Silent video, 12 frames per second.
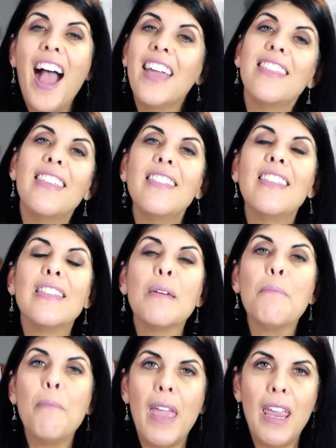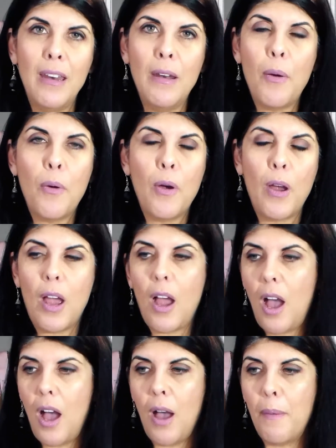I think that the main
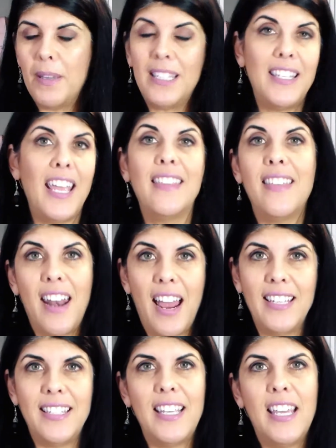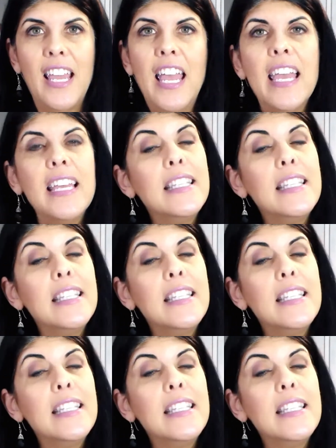mistake that I see